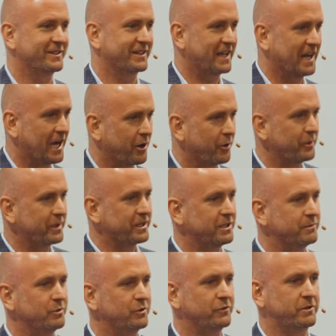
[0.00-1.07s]
Like, how are we going
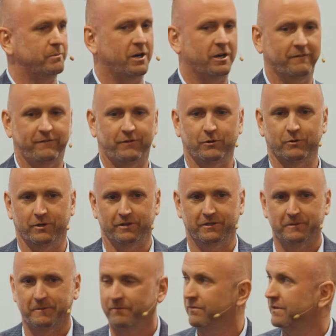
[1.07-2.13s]
to move the bar forward?
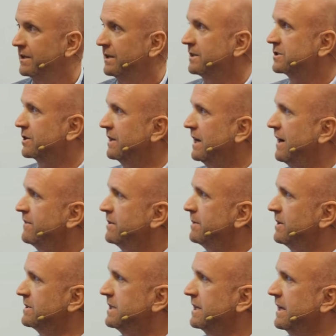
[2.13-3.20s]
And so you have to be
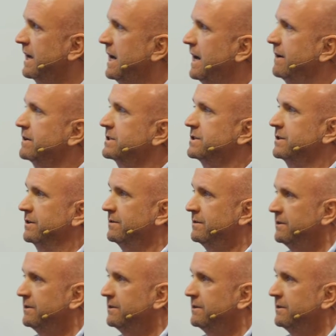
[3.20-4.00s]
able to take action.